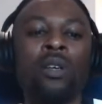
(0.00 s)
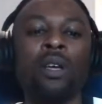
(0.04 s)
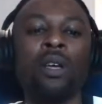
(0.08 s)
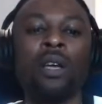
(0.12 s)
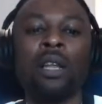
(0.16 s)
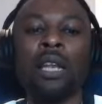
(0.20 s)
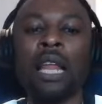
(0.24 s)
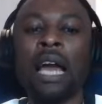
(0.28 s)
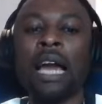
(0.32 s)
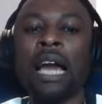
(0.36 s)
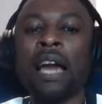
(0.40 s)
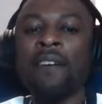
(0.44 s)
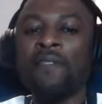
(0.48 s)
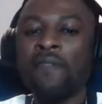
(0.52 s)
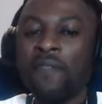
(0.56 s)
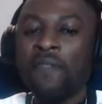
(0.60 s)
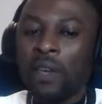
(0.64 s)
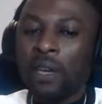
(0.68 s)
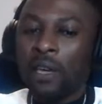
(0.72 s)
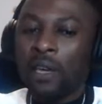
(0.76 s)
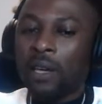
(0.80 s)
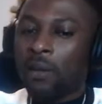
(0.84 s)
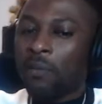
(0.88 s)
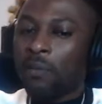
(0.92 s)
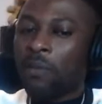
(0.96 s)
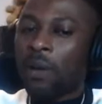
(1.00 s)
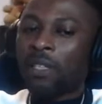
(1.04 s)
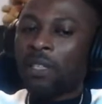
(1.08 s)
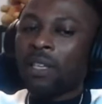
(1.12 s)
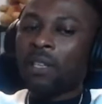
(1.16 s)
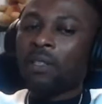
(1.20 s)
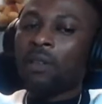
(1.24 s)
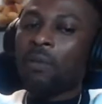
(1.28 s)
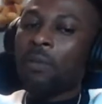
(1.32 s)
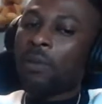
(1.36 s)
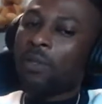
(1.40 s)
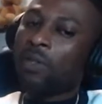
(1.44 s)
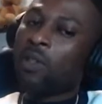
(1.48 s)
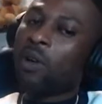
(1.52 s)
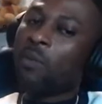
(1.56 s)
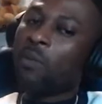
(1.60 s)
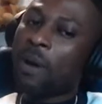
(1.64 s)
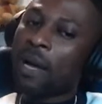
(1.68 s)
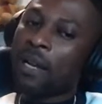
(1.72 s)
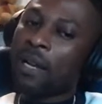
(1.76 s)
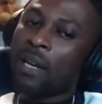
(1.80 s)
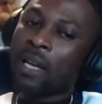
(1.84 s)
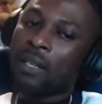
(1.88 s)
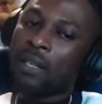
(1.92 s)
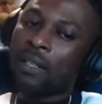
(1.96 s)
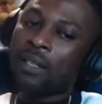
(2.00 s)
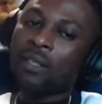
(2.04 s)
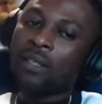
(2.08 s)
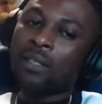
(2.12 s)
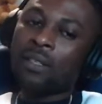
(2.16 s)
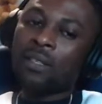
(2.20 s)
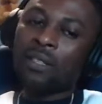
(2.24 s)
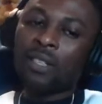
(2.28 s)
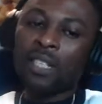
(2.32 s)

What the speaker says: Like I think my setup is not bad like this.